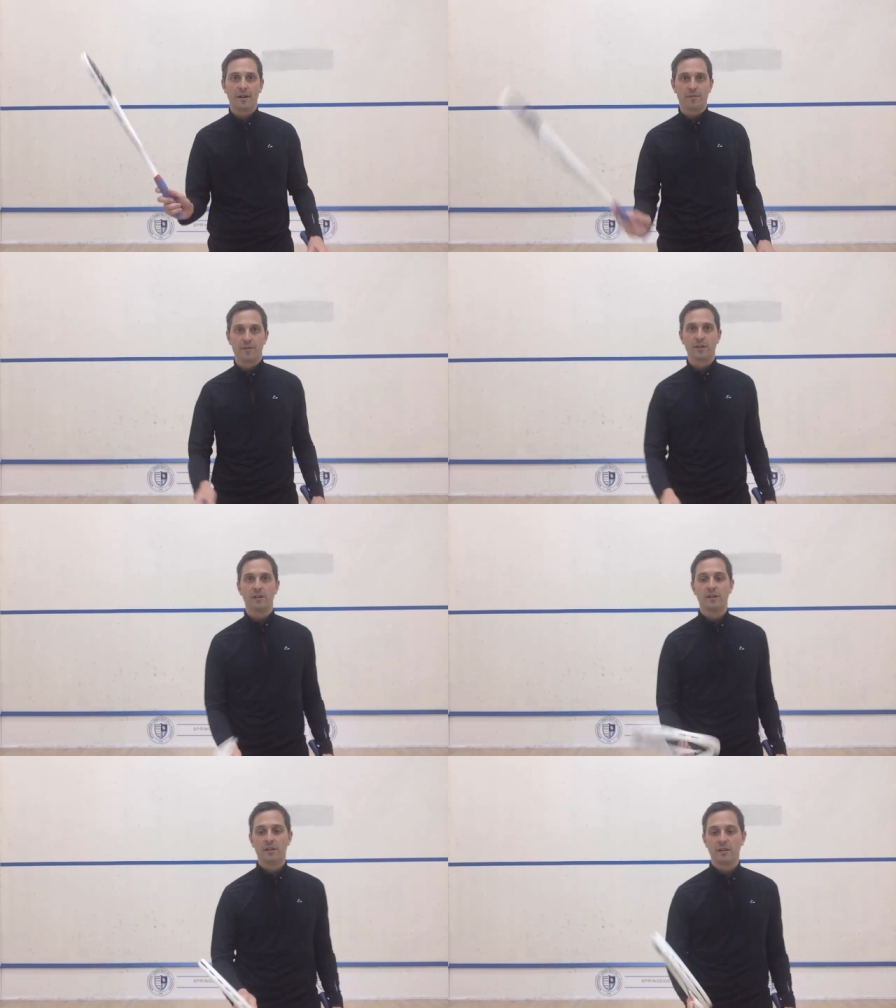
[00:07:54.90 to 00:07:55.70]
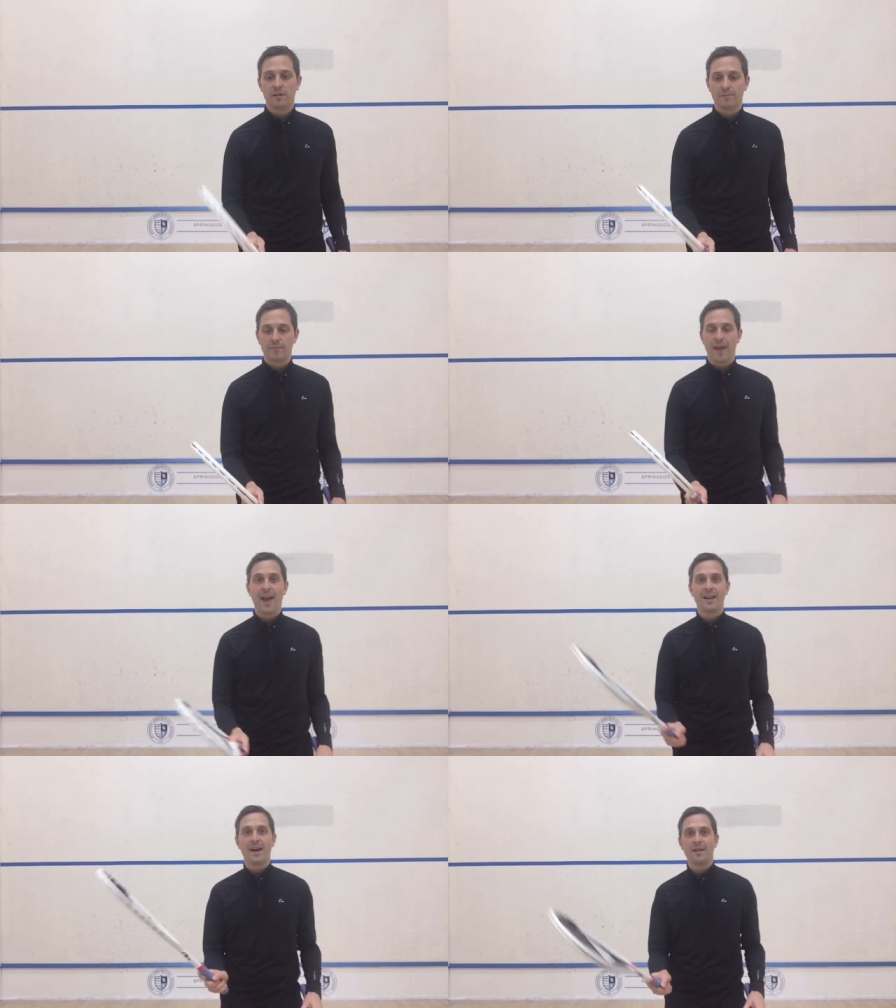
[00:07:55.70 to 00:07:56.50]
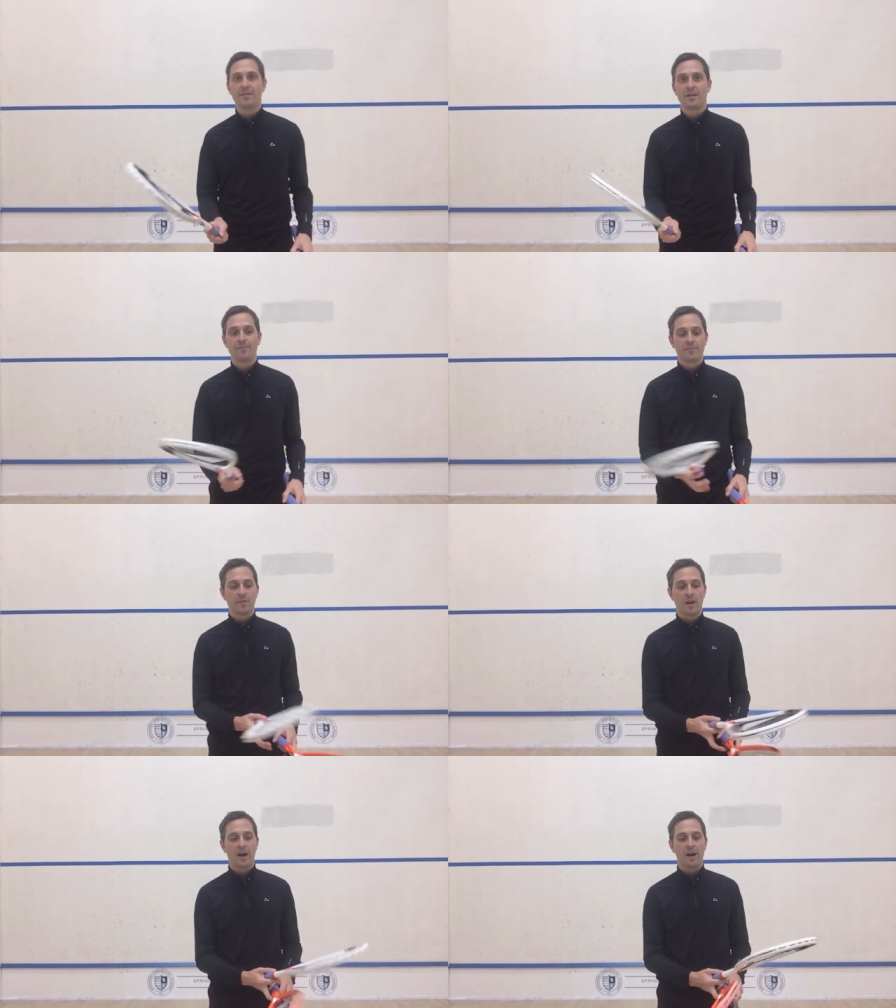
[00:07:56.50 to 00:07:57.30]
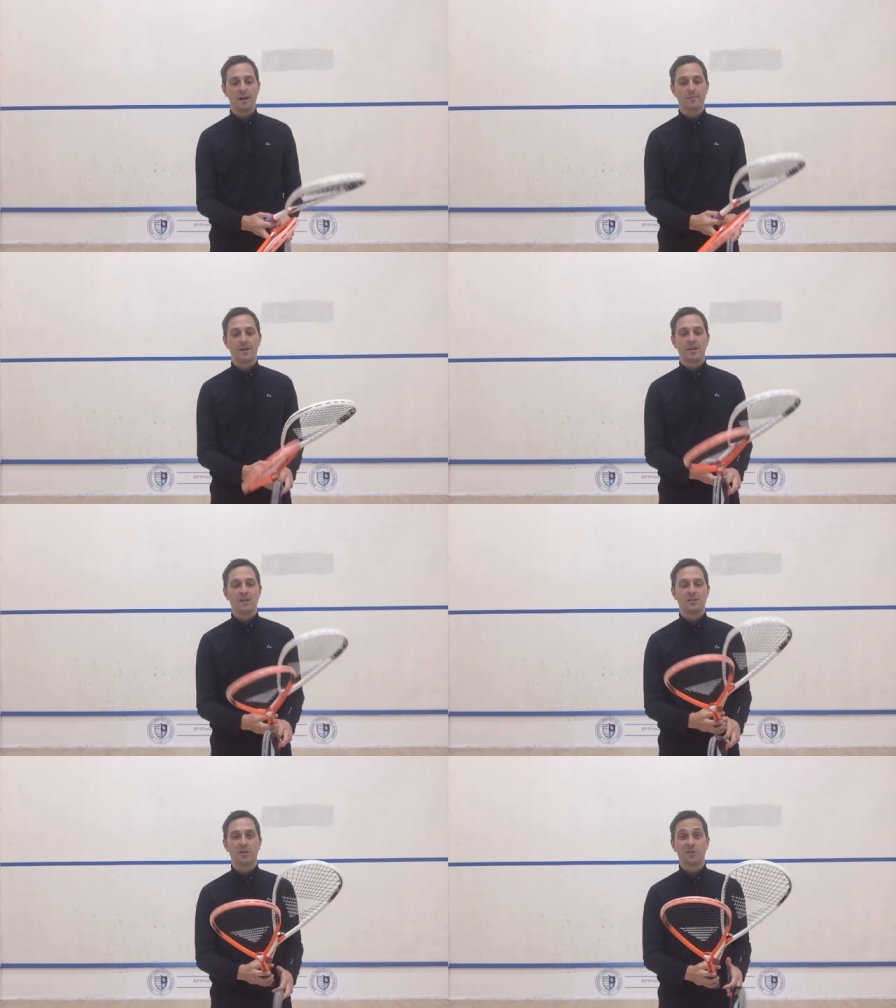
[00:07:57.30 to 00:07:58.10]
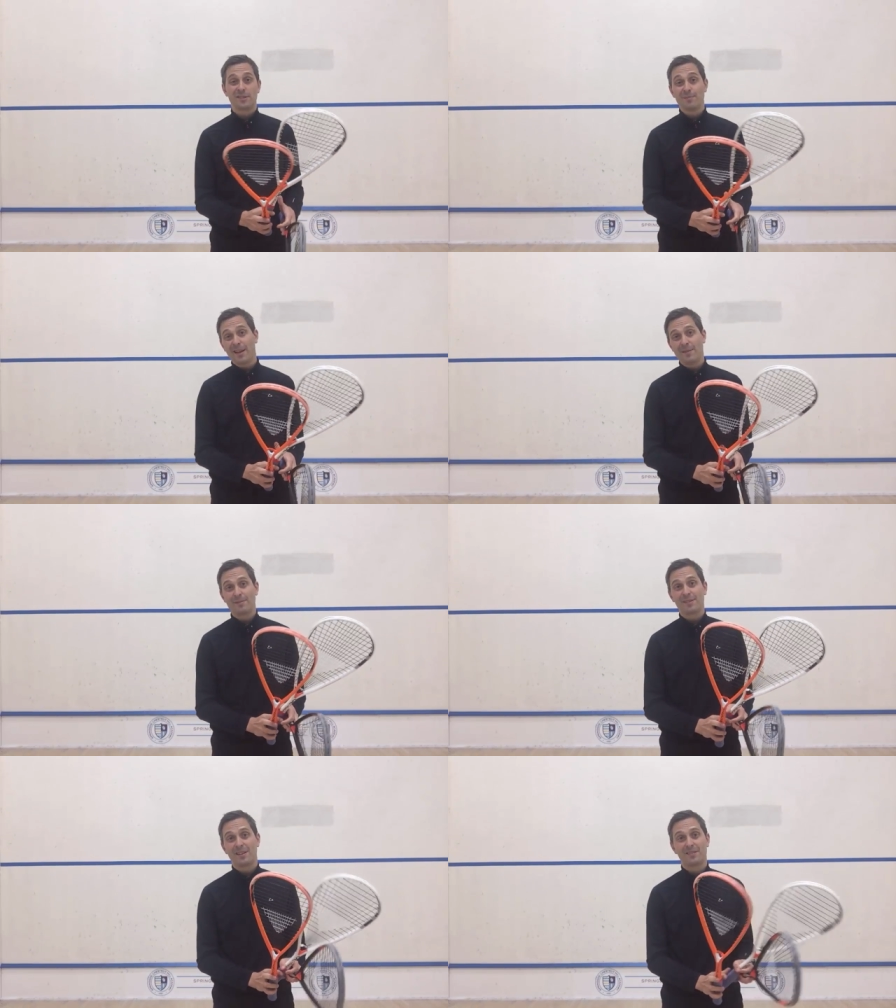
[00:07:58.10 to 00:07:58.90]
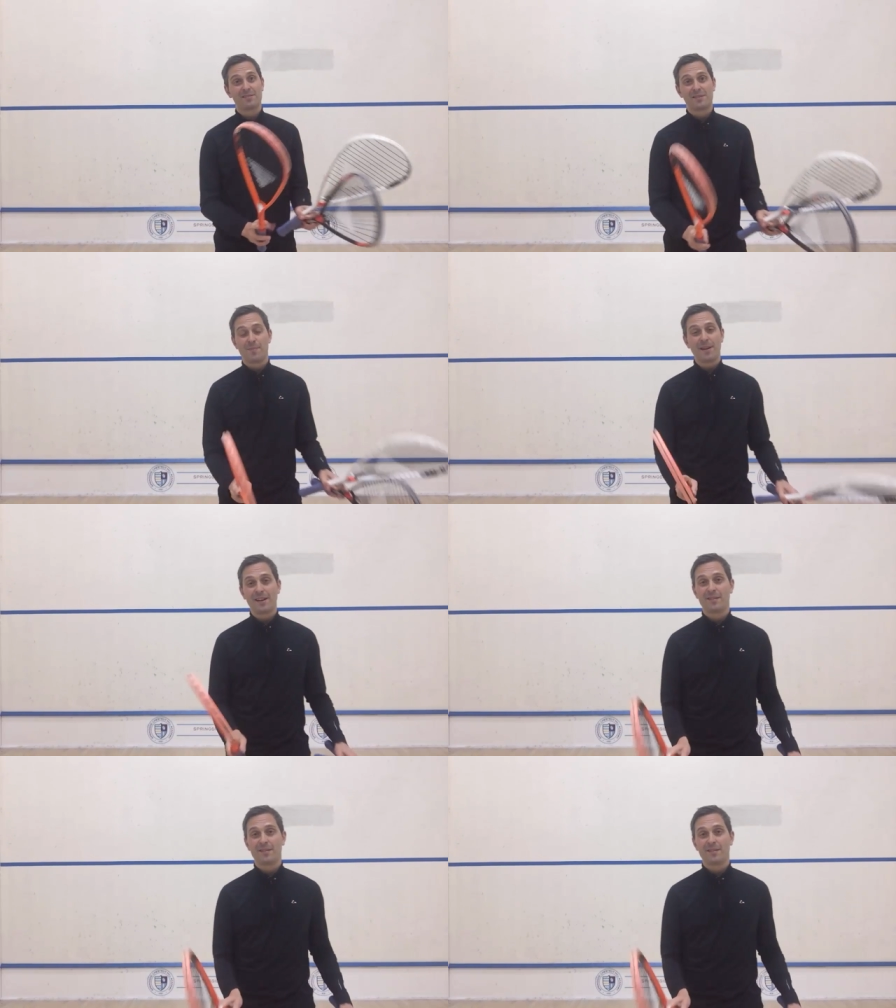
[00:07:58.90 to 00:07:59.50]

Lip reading: feel head heavy. So sometimes, depending